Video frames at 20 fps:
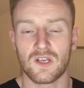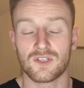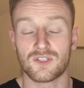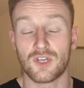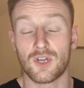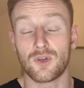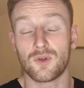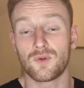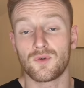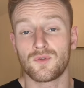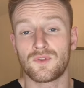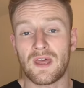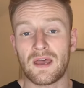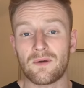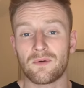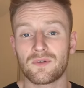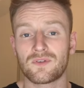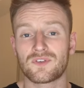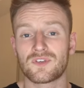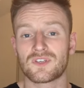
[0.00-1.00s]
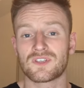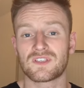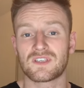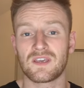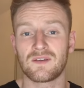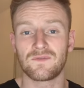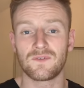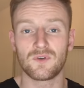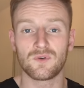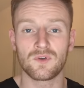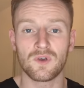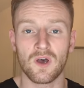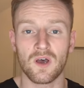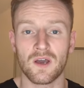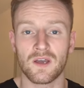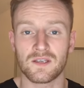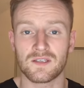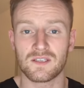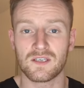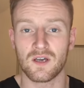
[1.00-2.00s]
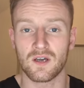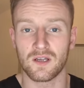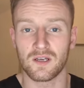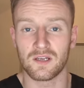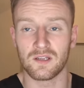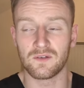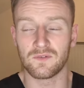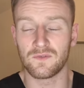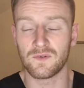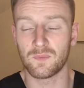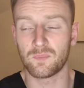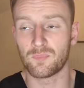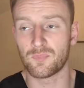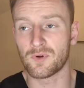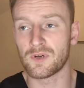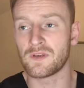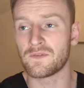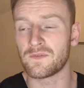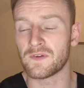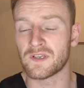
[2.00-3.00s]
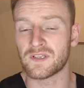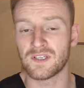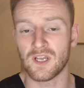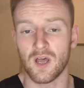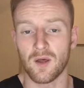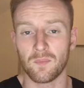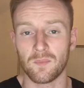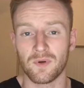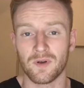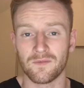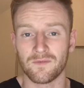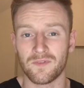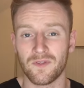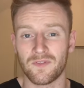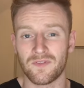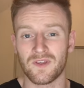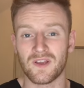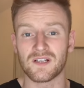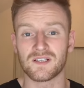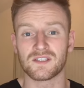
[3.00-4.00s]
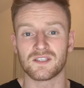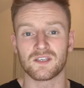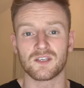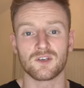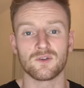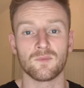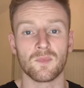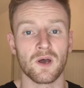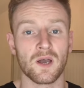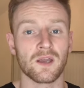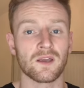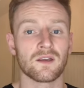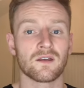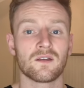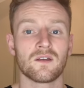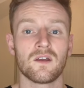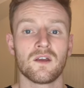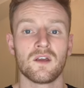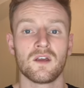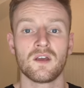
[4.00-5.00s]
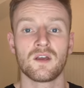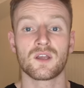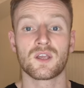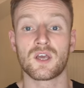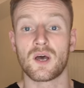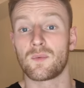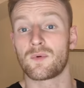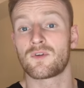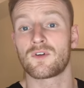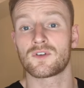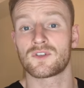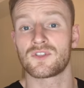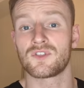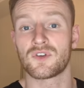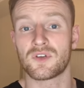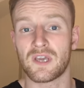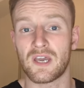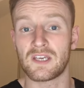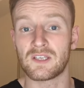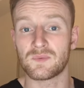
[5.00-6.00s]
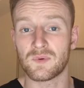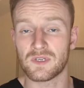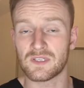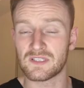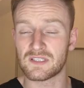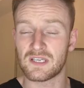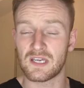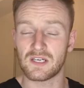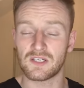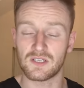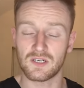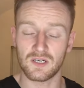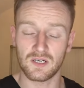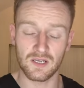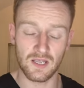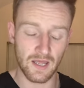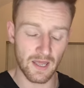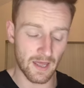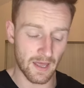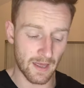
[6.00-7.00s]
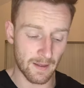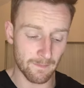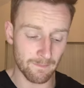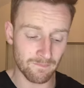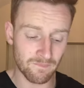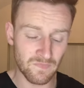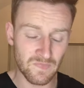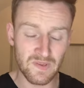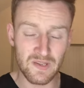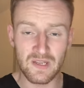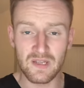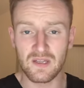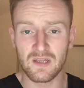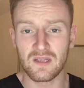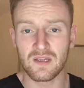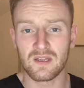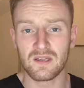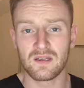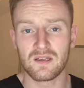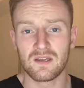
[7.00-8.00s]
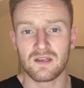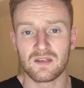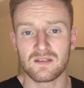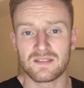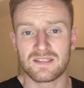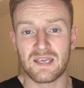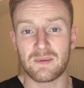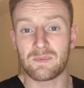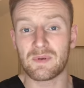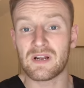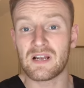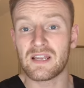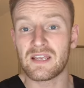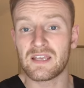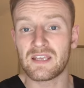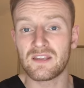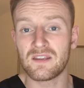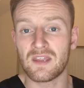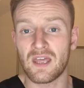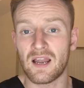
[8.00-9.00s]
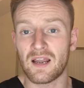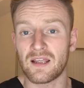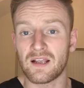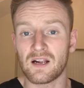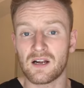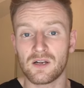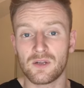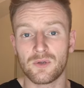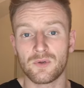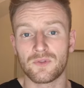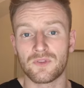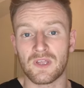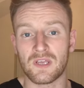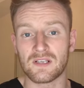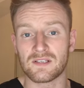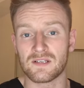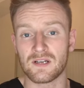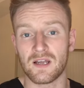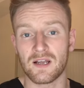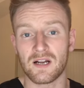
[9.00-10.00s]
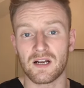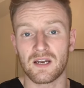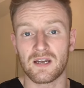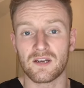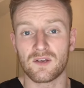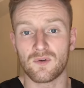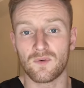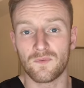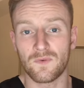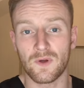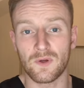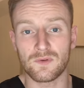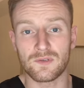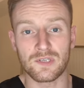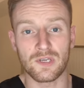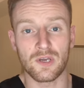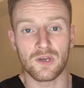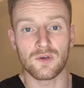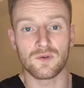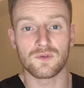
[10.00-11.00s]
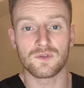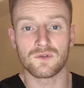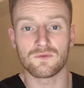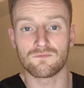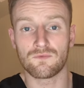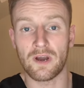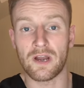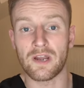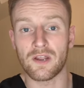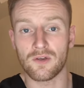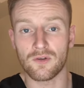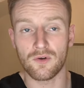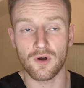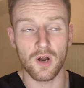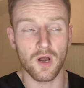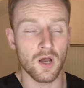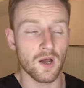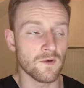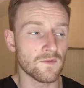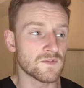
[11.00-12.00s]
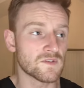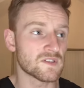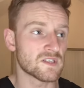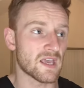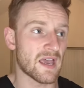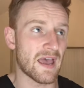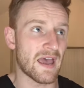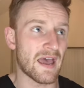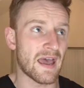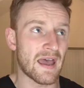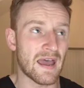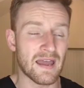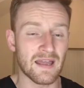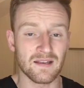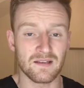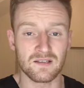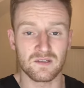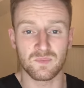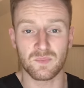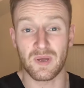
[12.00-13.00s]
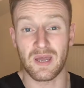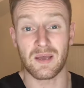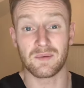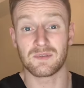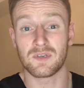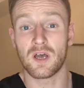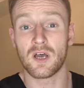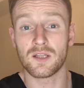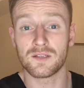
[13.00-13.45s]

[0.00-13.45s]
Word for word: So that'll just give you guys kind of a brief example of the things that you might come across in your case presentation. Um, Typically, they'll include things like clinical photos, radiographs, and perhaps a